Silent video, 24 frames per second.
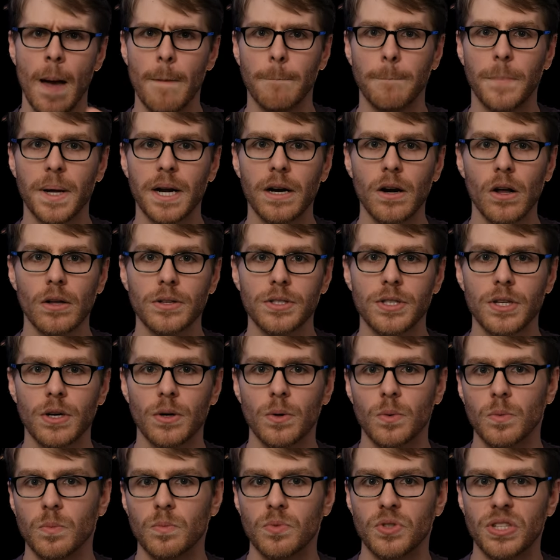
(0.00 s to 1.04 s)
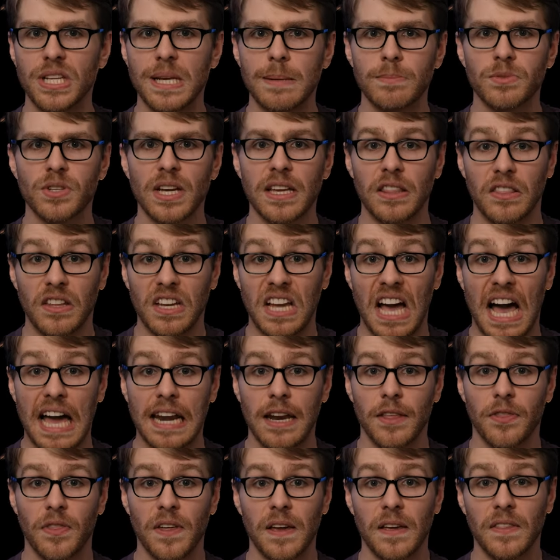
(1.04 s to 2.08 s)
But it also seems like the kind
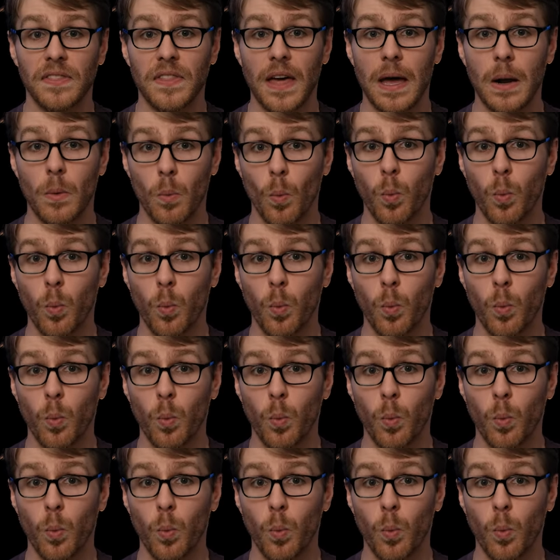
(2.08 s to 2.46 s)
of thing that